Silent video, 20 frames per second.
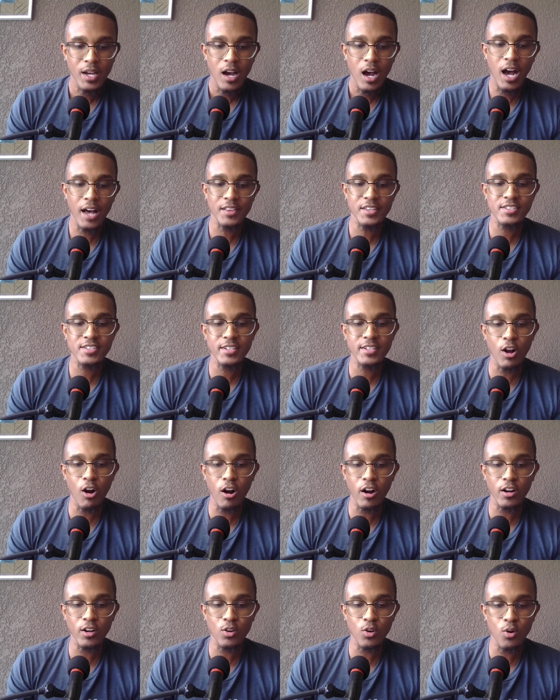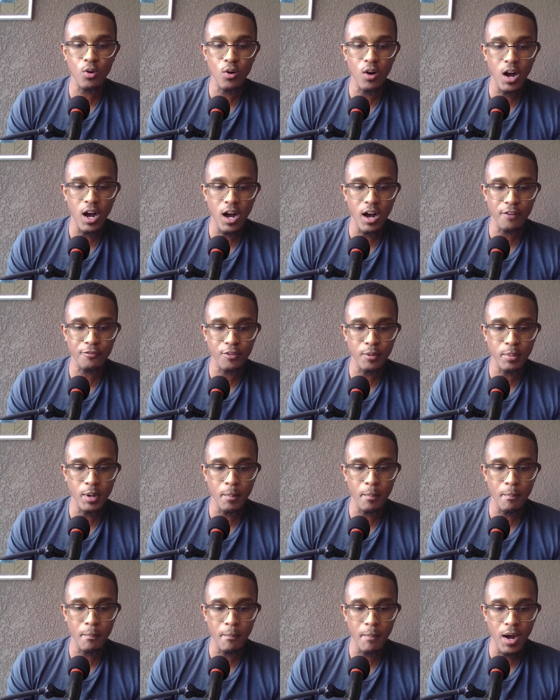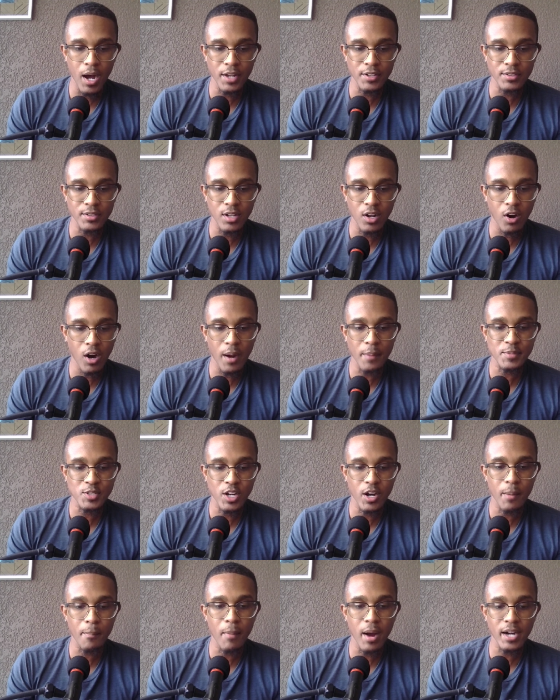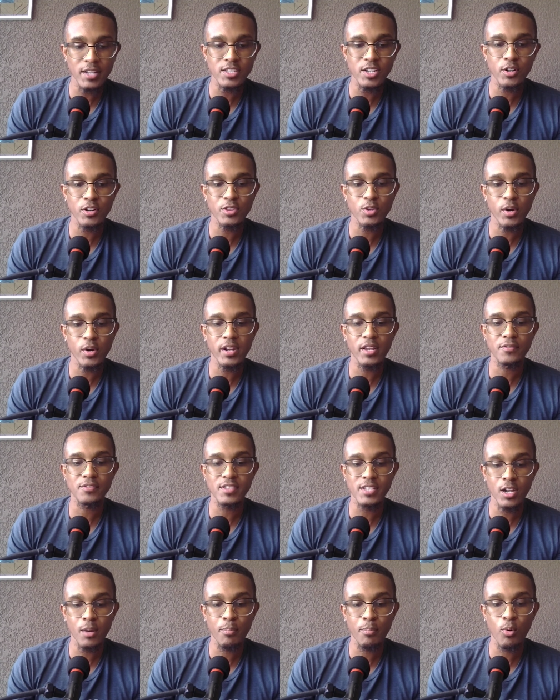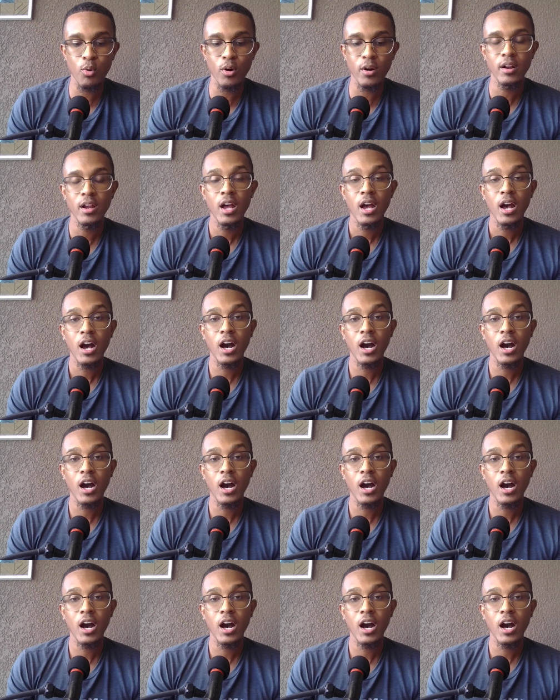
Uh, this is an article uh, from the Mon, or I'm sorry, Monetary Authority of Singapore.